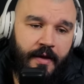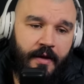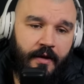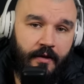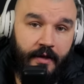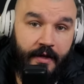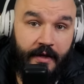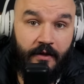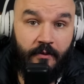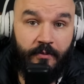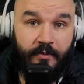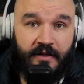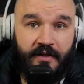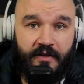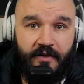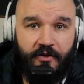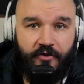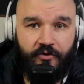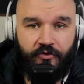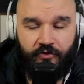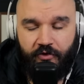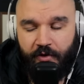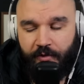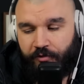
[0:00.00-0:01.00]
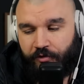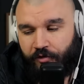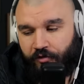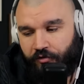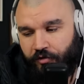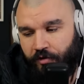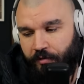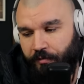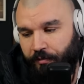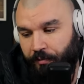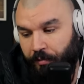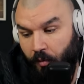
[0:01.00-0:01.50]
Link will be in the description,
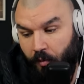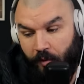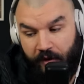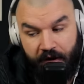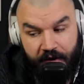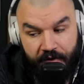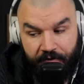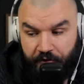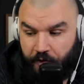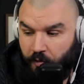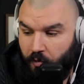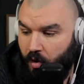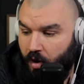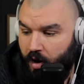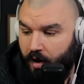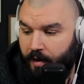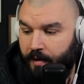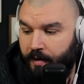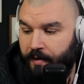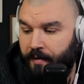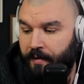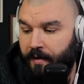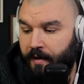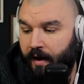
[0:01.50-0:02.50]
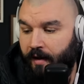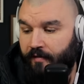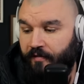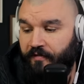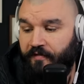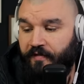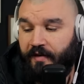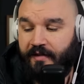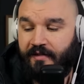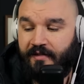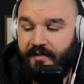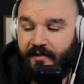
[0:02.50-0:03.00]
troops, but wherever you are, have a
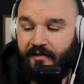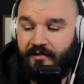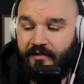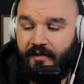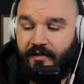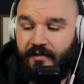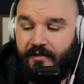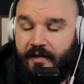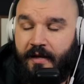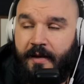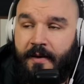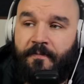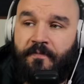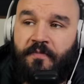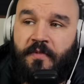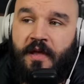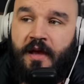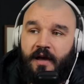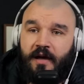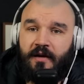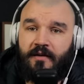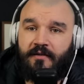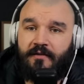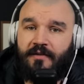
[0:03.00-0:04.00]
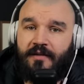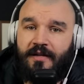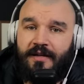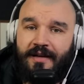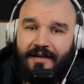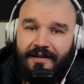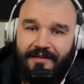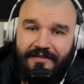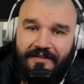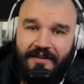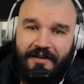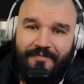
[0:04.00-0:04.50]
fantastic day, and I'll see you
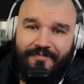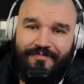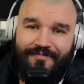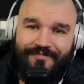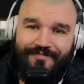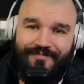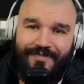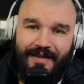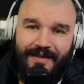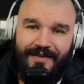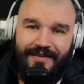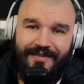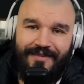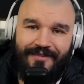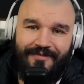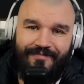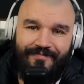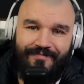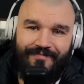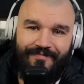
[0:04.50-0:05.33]
next time. Peace.